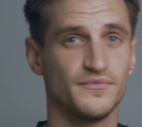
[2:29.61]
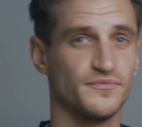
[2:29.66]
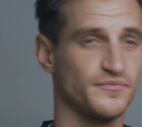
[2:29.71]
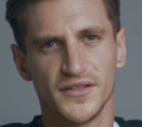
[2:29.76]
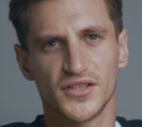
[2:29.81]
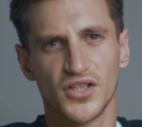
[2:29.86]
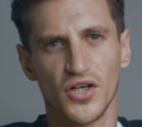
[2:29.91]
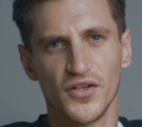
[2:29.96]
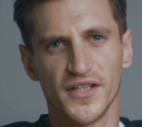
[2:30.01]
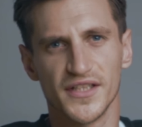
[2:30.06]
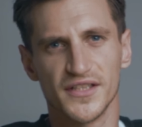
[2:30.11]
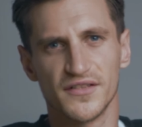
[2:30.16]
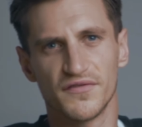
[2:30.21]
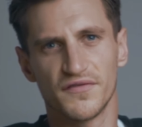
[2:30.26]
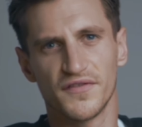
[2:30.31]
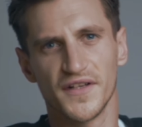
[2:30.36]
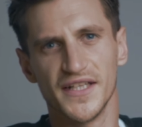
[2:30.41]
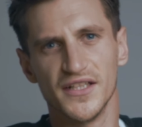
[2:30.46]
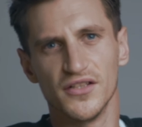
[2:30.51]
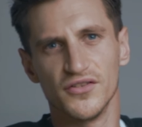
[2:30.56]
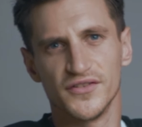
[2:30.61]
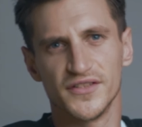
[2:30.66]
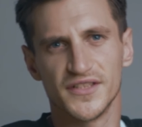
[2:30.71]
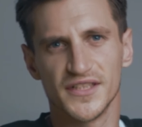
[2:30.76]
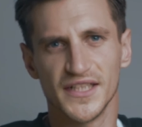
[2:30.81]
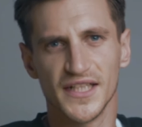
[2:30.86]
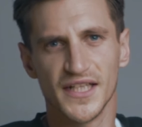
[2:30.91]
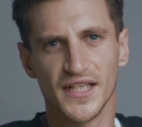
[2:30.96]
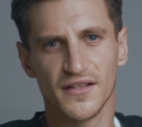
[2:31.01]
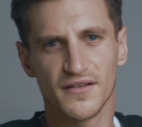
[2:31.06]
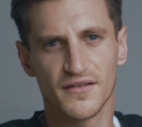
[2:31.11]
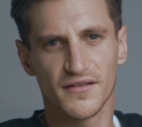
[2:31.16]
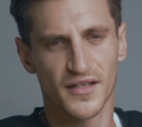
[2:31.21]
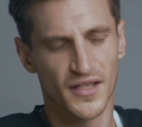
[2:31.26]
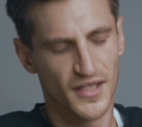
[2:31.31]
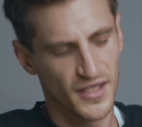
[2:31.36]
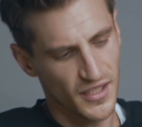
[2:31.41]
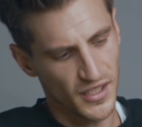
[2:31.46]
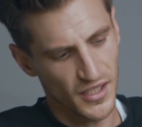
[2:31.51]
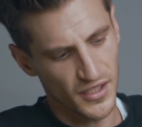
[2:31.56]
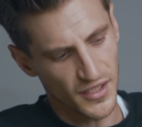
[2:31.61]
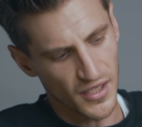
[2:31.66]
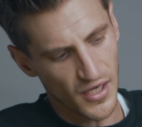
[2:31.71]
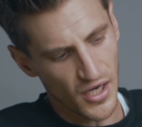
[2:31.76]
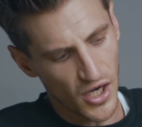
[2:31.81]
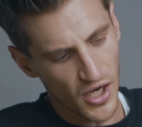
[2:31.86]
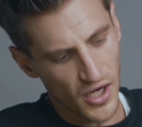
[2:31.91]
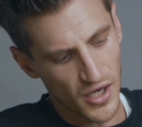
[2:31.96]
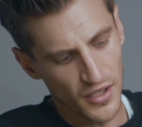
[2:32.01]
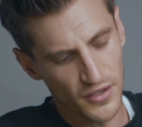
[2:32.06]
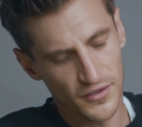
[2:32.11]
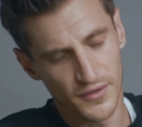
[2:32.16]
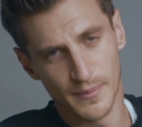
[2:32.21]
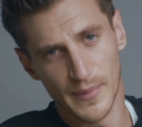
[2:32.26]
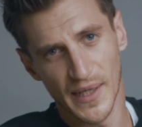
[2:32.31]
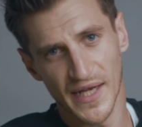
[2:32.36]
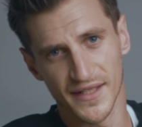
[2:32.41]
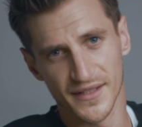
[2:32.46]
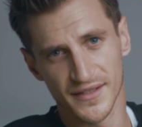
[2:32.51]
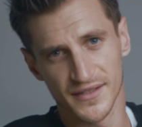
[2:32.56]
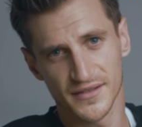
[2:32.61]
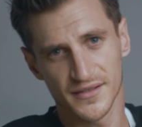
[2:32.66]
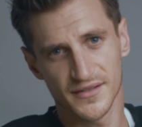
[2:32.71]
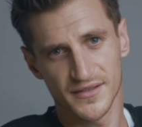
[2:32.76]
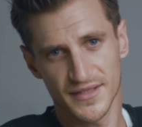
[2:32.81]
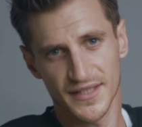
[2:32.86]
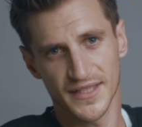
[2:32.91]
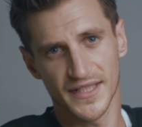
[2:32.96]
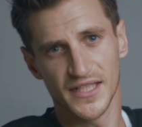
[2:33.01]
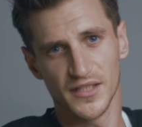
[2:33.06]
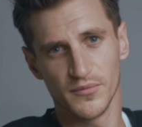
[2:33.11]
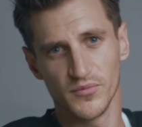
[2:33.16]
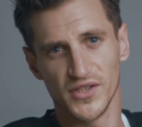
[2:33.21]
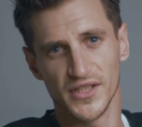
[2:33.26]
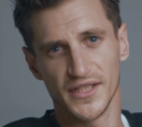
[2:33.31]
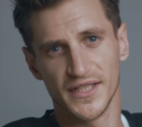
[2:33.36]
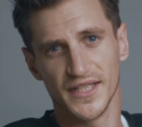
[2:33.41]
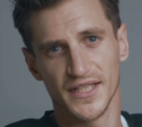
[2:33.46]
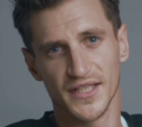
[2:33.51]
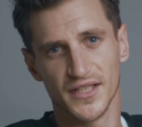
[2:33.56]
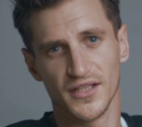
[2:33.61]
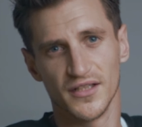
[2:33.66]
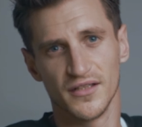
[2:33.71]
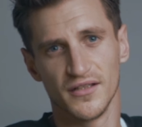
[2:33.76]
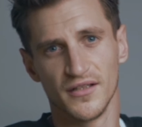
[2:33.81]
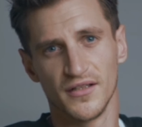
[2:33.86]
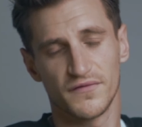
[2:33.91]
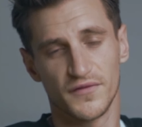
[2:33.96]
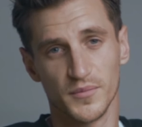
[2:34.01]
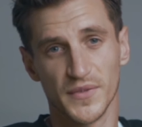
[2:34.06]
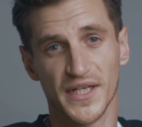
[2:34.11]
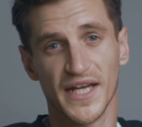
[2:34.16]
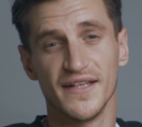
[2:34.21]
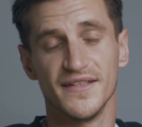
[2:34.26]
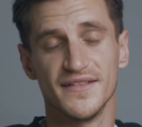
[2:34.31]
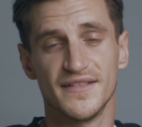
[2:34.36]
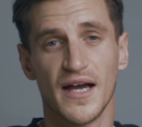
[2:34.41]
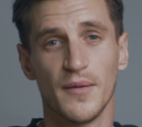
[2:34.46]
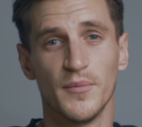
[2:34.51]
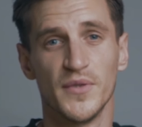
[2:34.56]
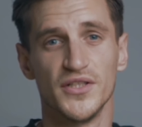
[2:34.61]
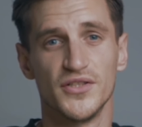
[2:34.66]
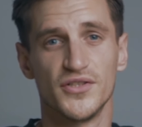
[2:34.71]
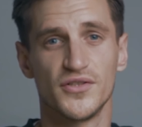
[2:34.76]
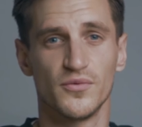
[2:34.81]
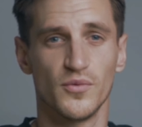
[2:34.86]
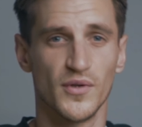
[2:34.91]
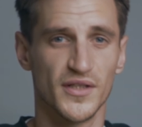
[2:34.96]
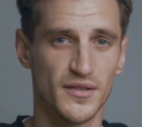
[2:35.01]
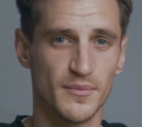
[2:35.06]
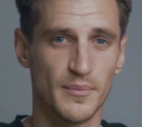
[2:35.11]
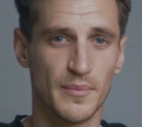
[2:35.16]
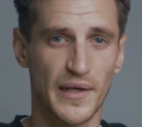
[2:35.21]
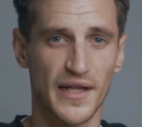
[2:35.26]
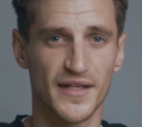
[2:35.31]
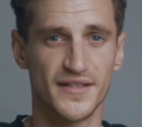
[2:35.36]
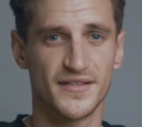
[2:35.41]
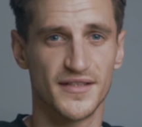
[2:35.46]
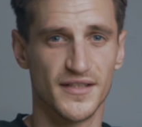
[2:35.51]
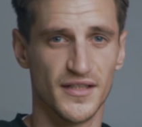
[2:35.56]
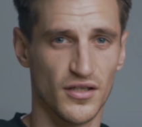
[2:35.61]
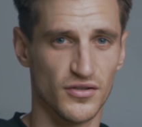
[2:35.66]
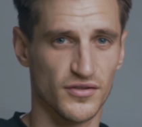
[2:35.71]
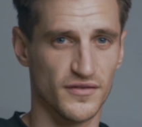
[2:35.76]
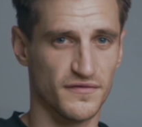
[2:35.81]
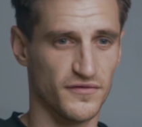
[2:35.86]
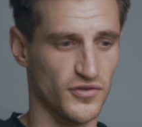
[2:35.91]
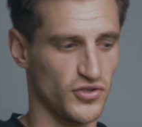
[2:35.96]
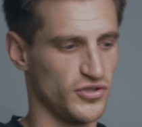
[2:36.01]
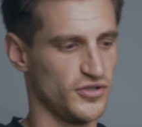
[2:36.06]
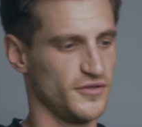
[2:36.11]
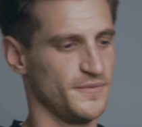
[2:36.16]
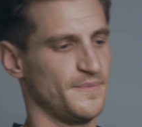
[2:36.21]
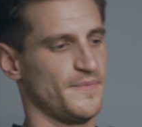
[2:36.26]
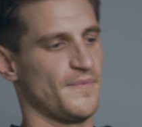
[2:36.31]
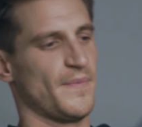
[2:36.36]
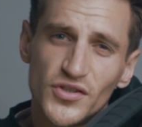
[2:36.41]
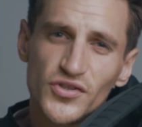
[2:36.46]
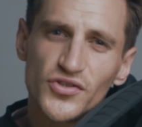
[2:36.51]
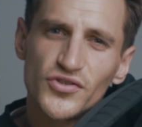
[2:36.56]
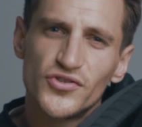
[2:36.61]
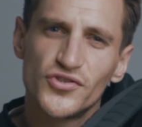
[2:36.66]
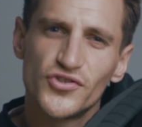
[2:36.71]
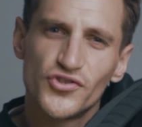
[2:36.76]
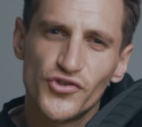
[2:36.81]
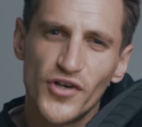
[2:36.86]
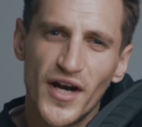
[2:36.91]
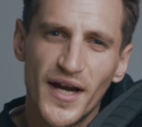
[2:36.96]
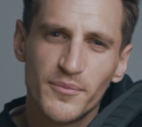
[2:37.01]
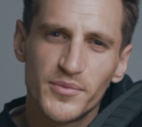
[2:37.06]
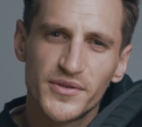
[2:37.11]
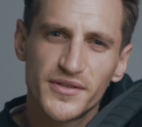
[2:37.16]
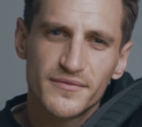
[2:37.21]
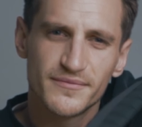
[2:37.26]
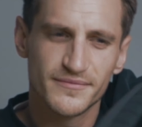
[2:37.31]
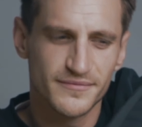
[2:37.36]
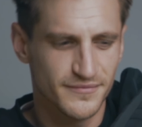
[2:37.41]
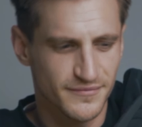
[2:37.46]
It's got these feet underneath and a hard base to keep your gear from getting damaged when you're placing it on the floor. Straps.